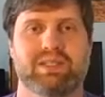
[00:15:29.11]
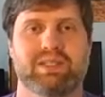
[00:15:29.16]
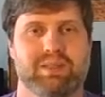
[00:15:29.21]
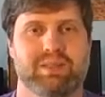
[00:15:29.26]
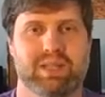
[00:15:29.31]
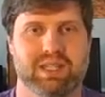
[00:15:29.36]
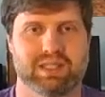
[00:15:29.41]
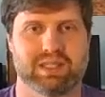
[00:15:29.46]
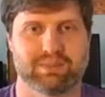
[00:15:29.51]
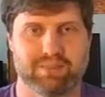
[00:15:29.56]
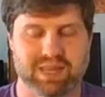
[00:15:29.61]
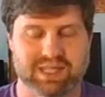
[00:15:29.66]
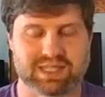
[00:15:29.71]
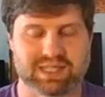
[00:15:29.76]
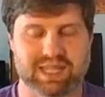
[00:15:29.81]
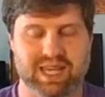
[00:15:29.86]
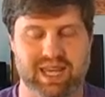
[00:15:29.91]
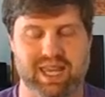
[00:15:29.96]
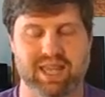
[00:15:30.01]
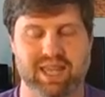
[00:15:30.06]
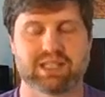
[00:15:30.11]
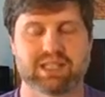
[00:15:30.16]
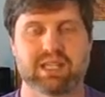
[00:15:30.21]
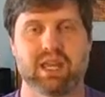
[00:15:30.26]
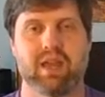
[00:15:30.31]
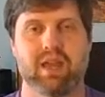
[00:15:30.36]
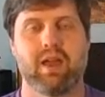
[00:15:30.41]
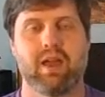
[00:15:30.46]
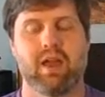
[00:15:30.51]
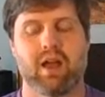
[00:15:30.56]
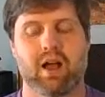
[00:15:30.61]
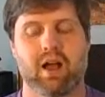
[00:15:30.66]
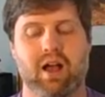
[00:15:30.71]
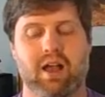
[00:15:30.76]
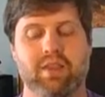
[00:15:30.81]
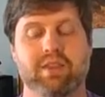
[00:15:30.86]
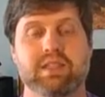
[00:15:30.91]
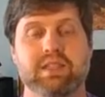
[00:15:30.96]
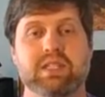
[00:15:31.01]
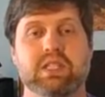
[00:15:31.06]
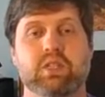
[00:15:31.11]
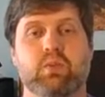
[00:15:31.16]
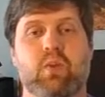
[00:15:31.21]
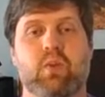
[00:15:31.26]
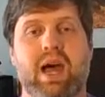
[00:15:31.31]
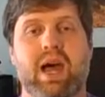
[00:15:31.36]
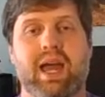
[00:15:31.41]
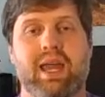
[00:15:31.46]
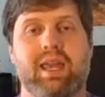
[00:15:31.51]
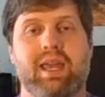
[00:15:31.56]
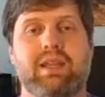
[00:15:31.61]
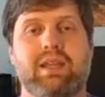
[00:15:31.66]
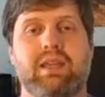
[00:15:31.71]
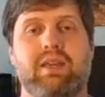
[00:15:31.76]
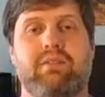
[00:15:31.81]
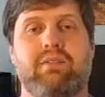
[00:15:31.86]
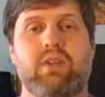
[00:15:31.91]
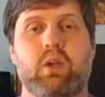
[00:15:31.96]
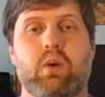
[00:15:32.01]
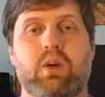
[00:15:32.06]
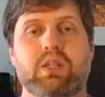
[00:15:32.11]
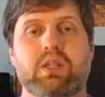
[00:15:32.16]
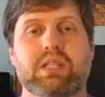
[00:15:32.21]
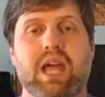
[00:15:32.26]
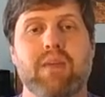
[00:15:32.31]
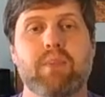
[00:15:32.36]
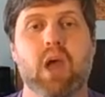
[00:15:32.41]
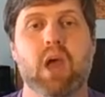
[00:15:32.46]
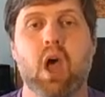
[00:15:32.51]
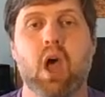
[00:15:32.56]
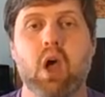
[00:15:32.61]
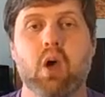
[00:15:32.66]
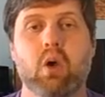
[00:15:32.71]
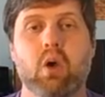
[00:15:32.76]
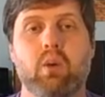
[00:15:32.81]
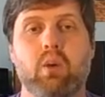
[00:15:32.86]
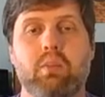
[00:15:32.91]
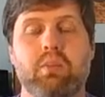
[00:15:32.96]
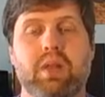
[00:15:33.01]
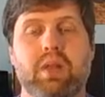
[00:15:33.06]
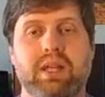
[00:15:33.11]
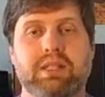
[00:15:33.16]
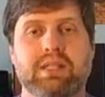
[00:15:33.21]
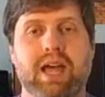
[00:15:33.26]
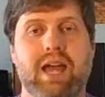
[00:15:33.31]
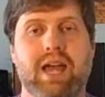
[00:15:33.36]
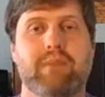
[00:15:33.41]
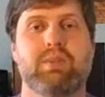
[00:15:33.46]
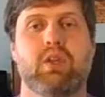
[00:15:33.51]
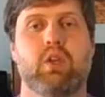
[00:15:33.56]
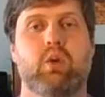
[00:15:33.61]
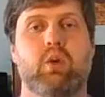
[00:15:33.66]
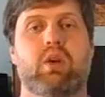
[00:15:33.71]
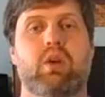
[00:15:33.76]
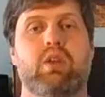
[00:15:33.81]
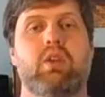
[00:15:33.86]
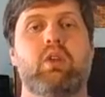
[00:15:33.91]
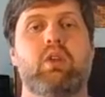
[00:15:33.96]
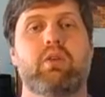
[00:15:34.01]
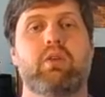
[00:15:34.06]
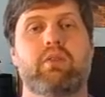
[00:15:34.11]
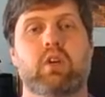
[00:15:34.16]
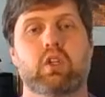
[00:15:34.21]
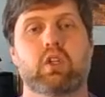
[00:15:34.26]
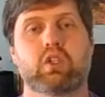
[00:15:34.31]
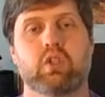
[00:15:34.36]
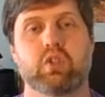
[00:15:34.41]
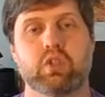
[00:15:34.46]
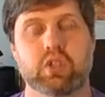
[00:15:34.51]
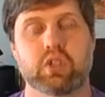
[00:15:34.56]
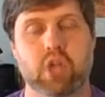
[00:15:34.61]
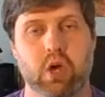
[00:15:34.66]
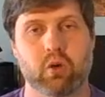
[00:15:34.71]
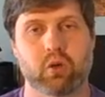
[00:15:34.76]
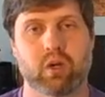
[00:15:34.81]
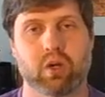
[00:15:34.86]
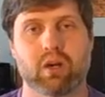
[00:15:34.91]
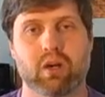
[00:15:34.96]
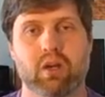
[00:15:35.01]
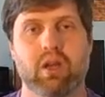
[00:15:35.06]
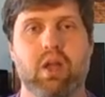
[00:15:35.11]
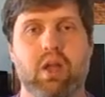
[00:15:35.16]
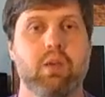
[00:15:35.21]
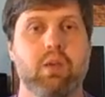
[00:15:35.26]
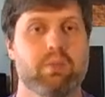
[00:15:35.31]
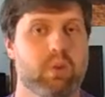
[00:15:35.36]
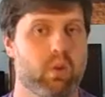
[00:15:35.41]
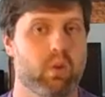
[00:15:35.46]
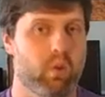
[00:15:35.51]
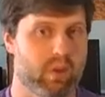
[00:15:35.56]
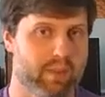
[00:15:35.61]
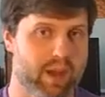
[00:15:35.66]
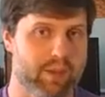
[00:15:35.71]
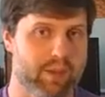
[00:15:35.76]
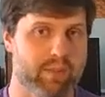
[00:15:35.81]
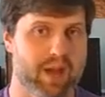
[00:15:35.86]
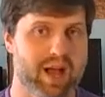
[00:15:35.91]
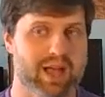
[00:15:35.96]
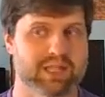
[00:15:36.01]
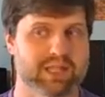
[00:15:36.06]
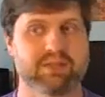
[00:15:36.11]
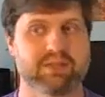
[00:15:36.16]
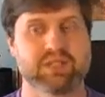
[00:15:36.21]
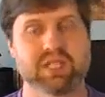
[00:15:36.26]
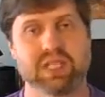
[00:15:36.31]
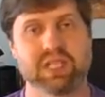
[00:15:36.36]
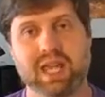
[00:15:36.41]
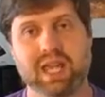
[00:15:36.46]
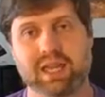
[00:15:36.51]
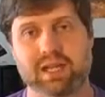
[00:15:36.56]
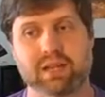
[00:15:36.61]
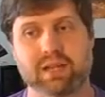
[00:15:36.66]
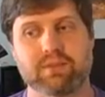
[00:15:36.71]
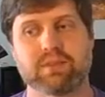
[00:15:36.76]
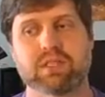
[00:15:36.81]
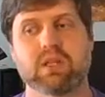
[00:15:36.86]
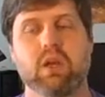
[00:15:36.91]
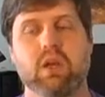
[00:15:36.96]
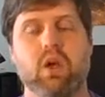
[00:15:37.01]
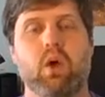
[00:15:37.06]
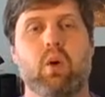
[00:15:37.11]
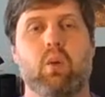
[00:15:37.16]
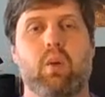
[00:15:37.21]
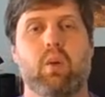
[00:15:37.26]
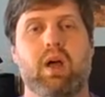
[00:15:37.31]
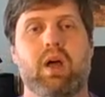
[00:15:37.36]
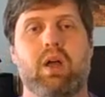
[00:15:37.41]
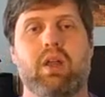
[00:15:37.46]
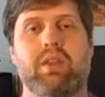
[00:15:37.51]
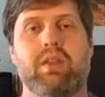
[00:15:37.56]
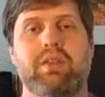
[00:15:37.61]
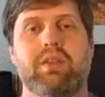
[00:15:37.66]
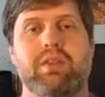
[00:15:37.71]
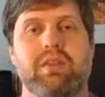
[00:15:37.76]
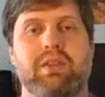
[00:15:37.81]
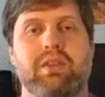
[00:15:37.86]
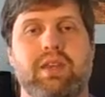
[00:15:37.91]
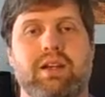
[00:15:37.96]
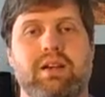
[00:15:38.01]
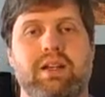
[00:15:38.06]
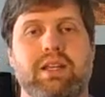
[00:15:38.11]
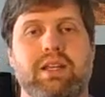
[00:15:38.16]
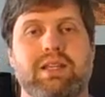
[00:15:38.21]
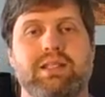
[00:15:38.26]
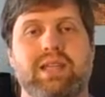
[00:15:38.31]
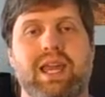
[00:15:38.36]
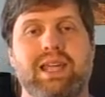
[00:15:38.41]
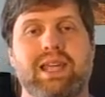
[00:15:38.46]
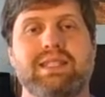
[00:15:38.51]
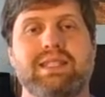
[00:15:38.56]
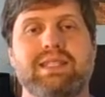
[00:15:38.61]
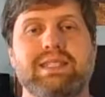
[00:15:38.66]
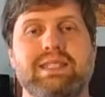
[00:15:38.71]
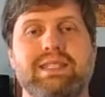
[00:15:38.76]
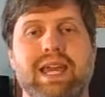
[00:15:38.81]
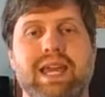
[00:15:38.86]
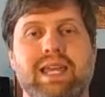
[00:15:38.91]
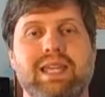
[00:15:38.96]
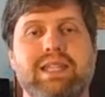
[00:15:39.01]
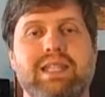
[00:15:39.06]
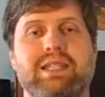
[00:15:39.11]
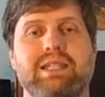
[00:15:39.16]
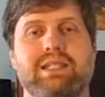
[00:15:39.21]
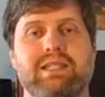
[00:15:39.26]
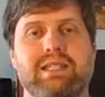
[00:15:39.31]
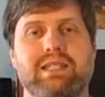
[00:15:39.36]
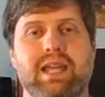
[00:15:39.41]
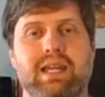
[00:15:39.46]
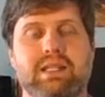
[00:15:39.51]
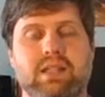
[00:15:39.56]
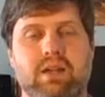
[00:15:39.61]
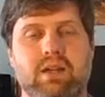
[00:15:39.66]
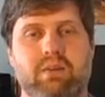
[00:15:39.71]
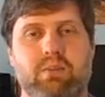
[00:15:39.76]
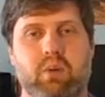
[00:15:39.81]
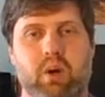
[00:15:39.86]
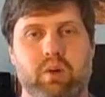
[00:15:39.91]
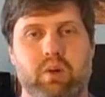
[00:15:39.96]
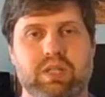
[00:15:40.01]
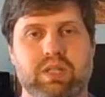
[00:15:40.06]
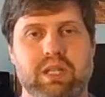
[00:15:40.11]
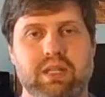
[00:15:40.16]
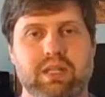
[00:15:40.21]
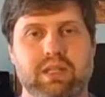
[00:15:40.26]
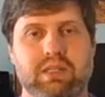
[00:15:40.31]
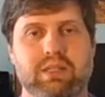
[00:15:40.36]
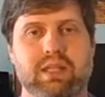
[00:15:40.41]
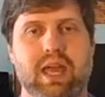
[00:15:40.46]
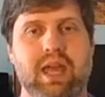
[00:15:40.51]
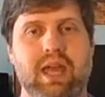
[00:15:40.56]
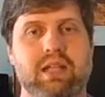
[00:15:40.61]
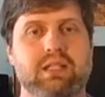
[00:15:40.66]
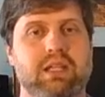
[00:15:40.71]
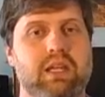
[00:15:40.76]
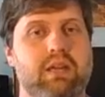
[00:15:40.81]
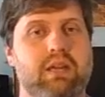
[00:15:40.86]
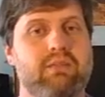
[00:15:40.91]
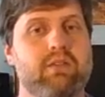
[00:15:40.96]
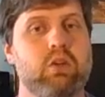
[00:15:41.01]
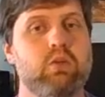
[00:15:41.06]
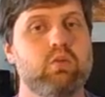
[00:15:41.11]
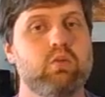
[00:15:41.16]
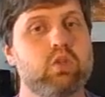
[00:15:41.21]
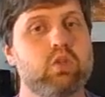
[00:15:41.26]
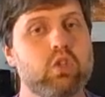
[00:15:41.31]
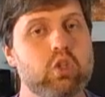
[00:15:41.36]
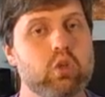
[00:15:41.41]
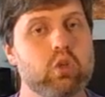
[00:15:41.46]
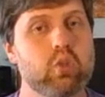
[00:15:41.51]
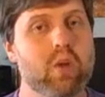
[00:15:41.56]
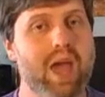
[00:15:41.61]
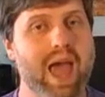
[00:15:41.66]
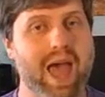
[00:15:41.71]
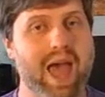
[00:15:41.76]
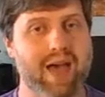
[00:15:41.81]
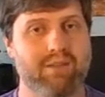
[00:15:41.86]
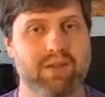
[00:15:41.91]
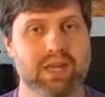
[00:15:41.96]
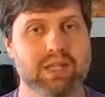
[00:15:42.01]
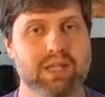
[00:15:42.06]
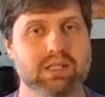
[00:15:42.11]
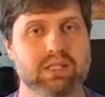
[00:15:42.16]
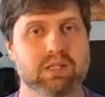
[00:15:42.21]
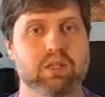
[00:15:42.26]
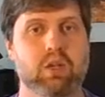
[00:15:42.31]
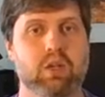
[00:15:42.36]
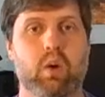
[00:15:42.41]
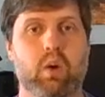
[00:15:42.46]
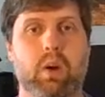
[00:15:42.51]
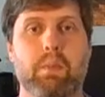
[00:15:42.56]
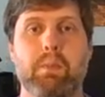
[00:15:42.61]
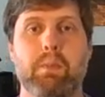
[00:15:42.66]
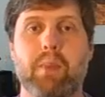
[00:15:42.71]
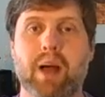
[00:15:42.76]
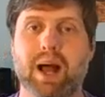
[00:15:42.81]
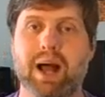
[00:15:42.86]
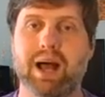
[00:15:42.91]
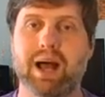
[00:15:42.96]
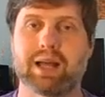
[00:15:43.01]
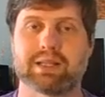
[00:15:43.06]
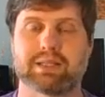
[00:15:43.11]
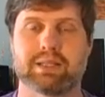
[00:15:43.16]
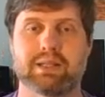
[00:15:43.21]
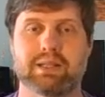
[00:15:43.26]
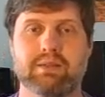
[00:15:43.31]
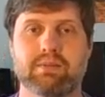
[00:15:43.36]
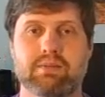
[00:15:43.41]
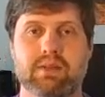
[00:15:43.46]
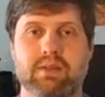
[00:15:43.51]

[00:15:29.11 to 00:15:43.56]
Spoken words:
It's missing it. This is why if you are type O blood type, you are the universal donor. But what about positives and negatives? Well, there is a second set of proteins that if you do have it, you are positive.